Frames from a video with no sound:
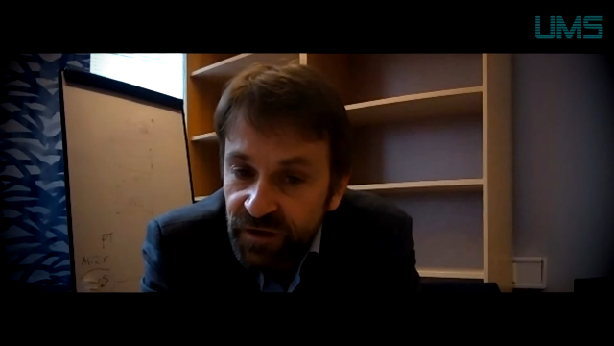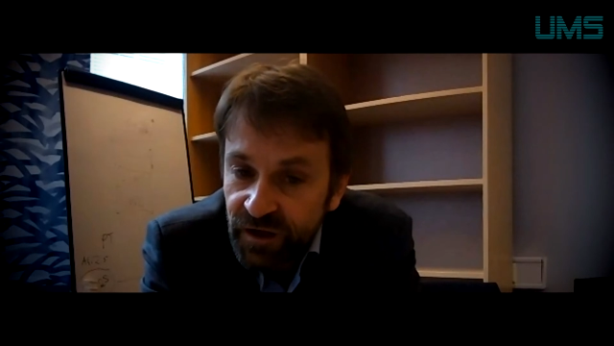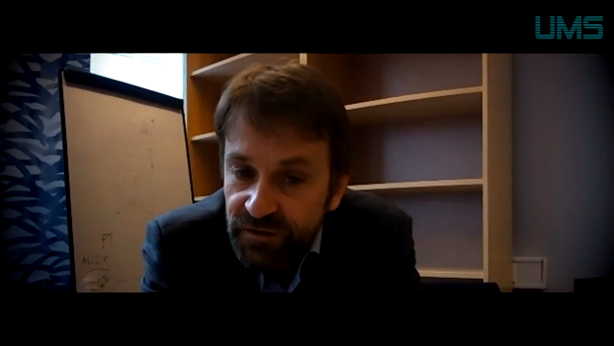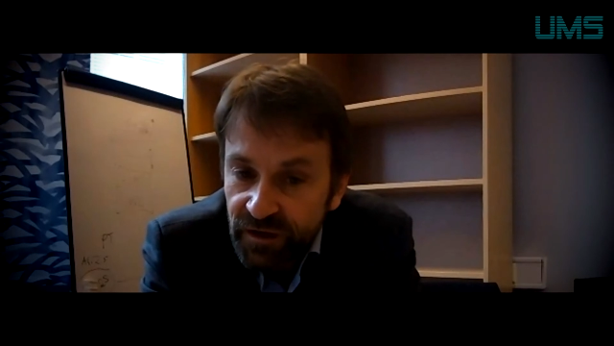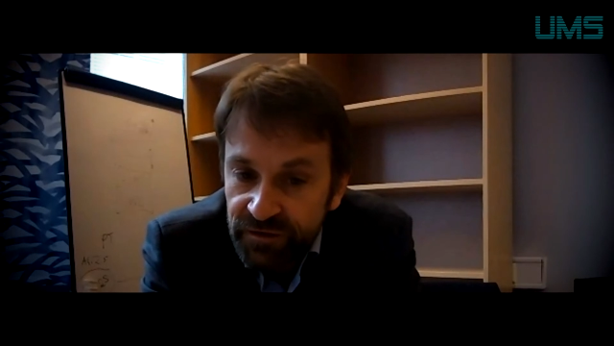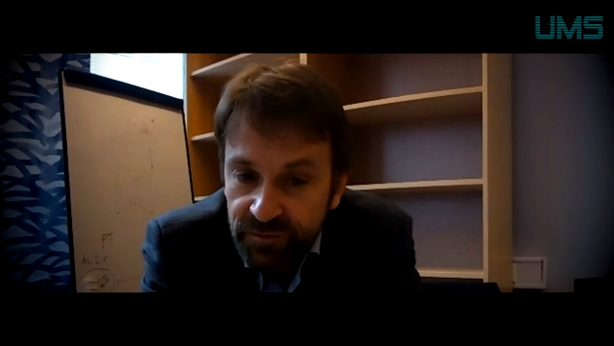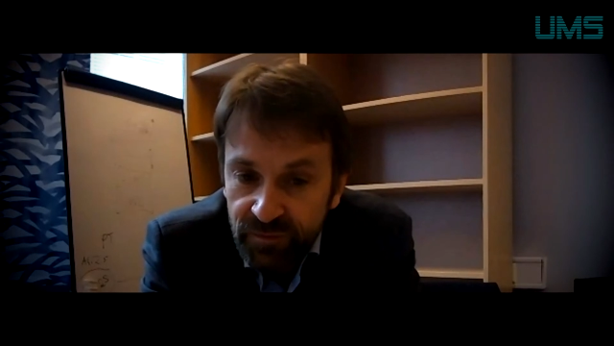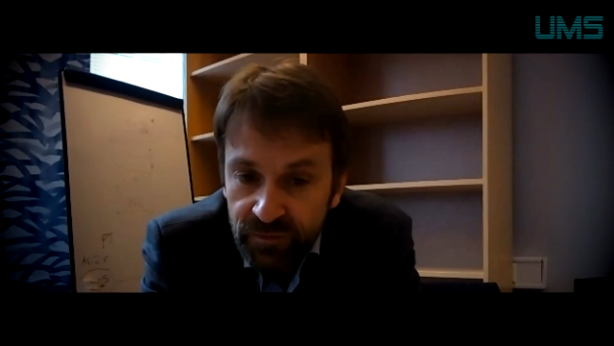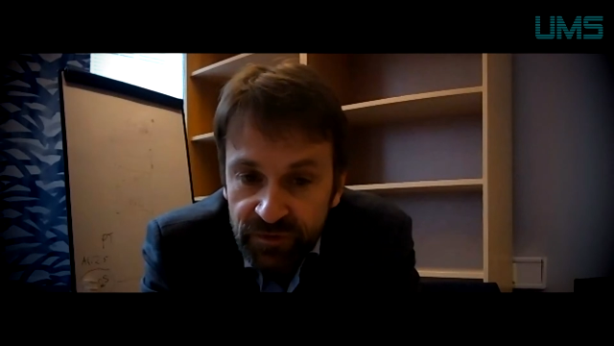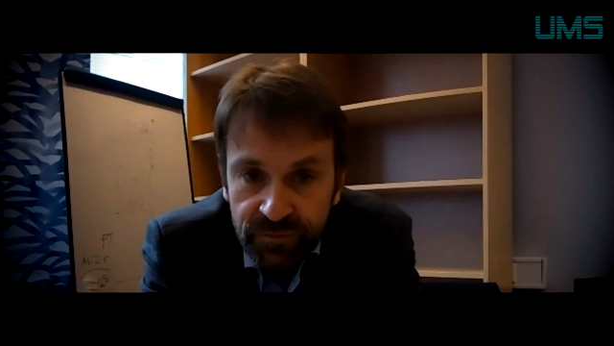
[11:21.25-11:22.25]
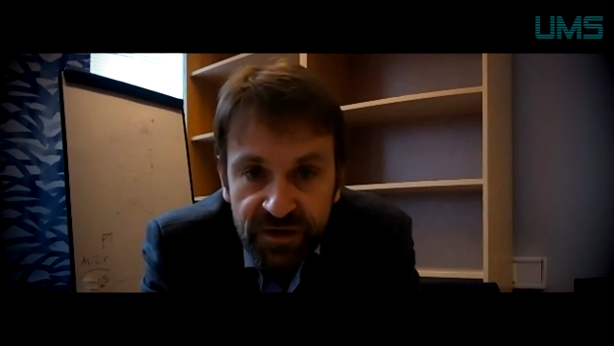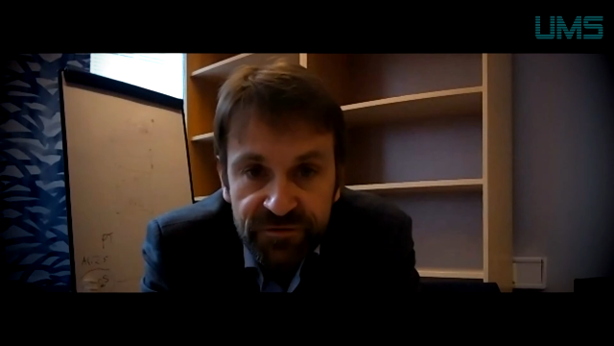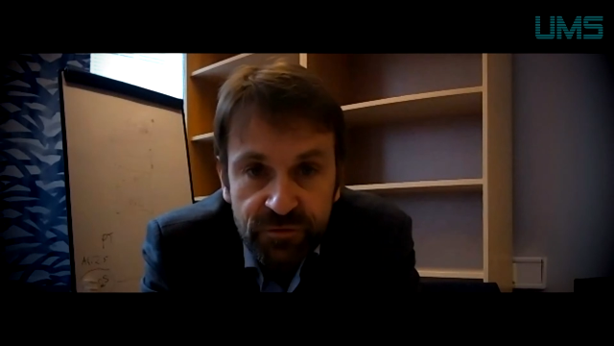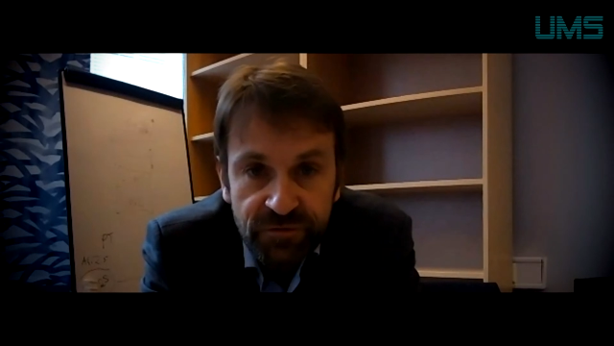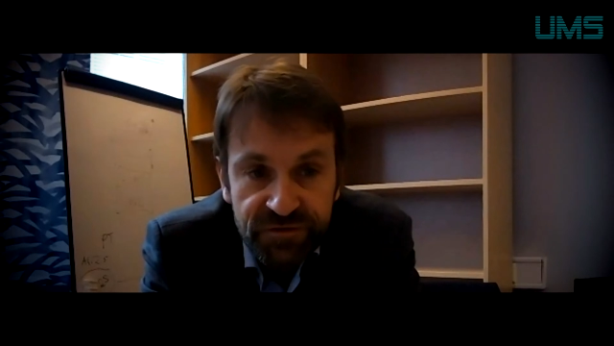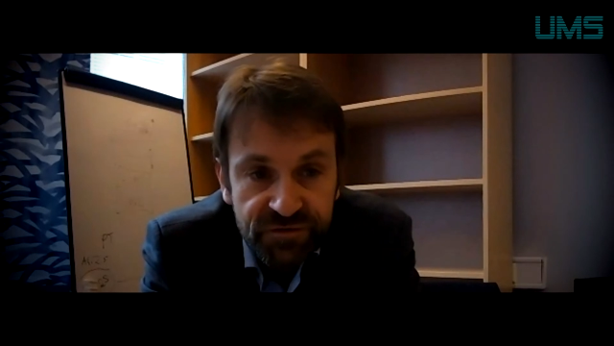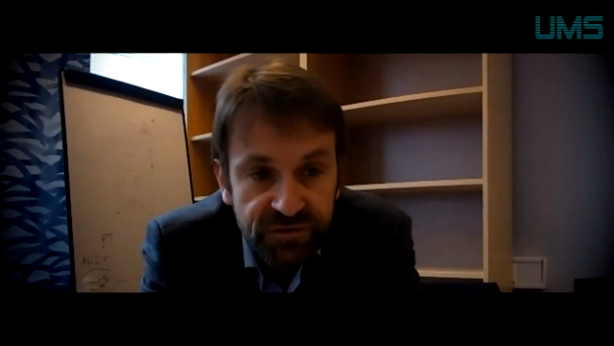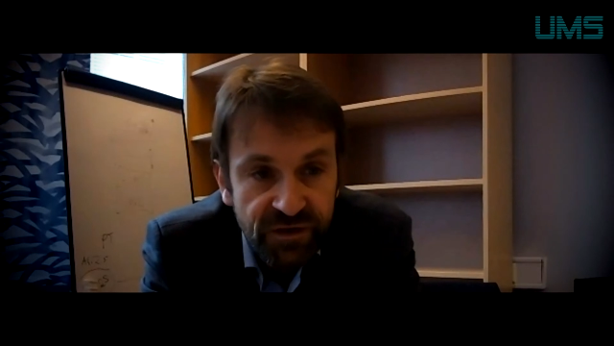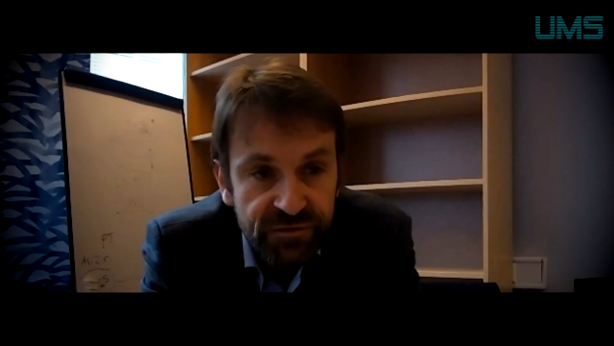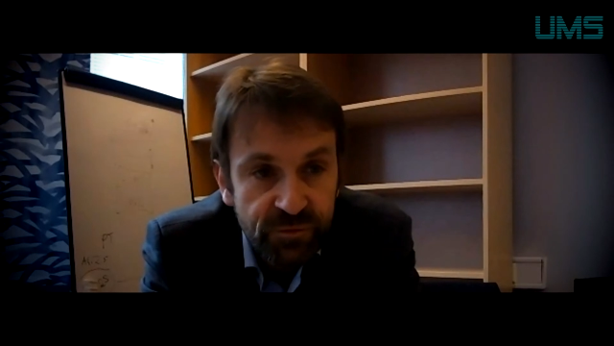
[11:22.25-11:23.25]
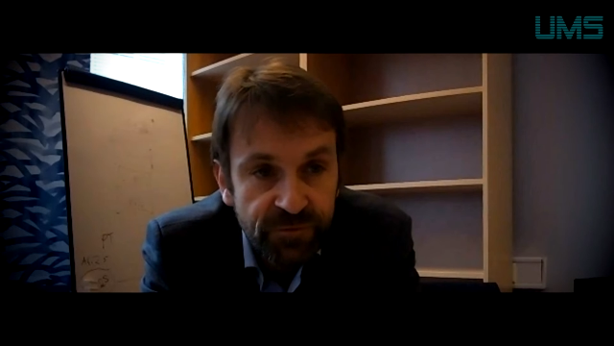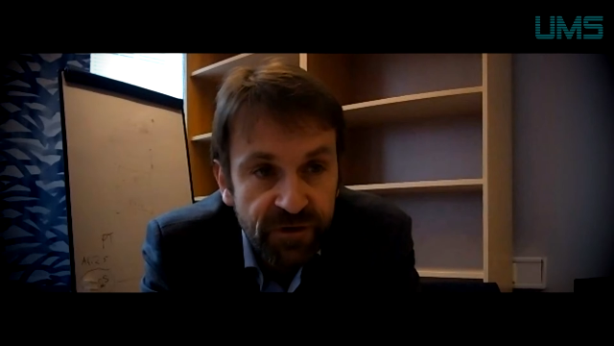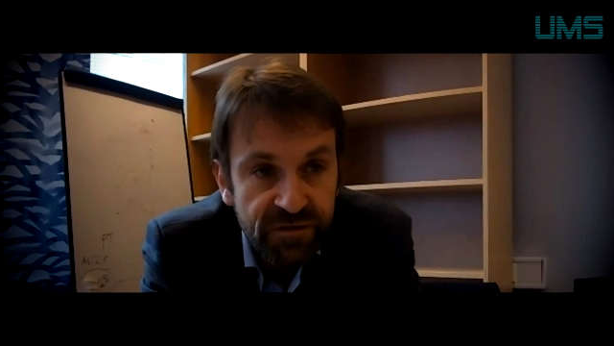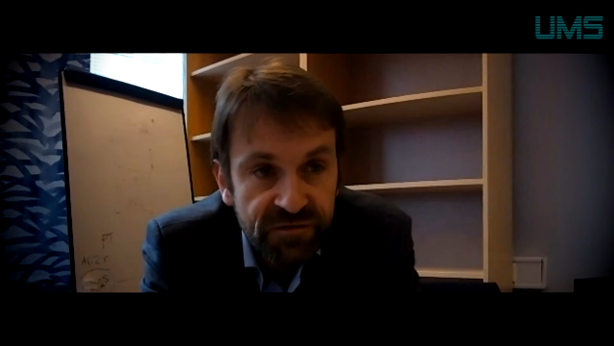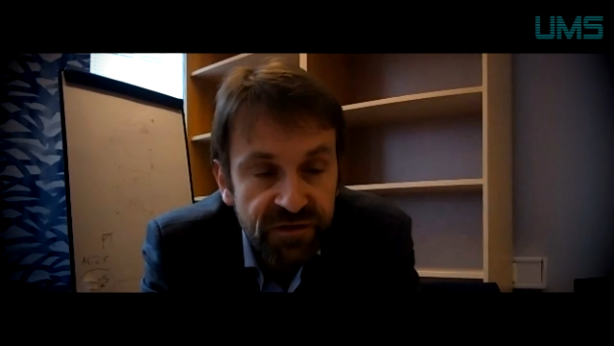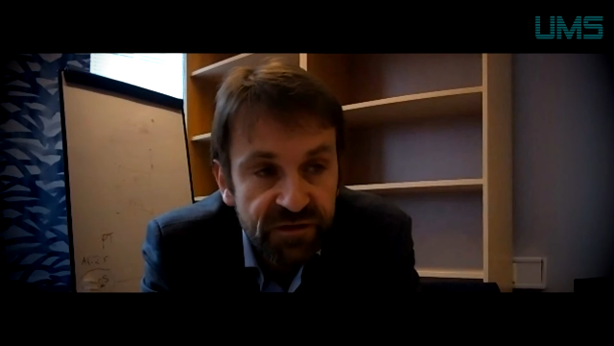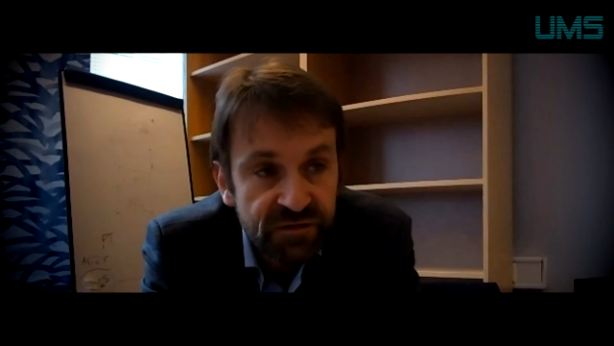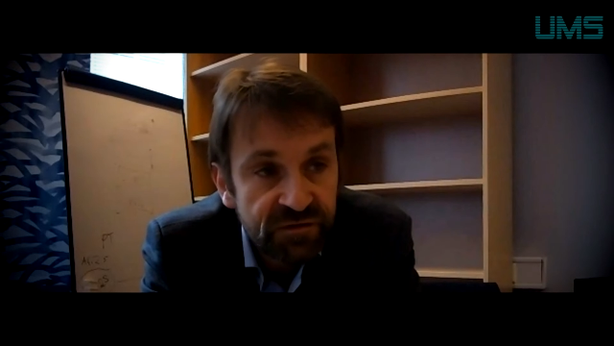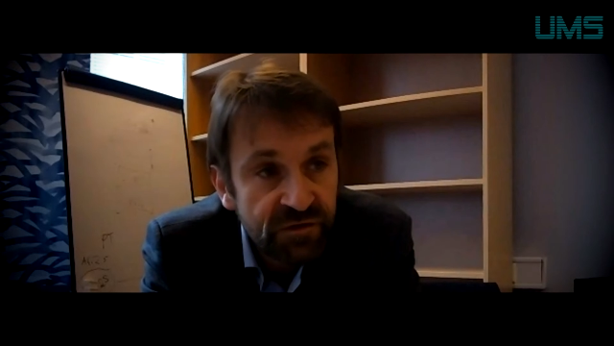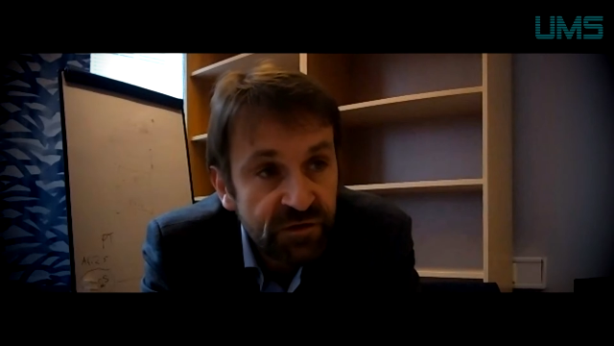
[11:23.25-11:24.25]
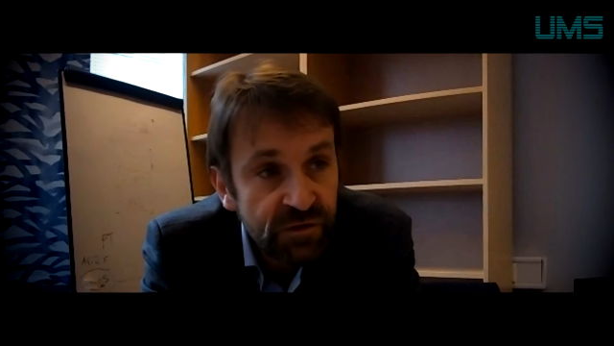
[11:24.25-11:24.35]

And the major question that you face is,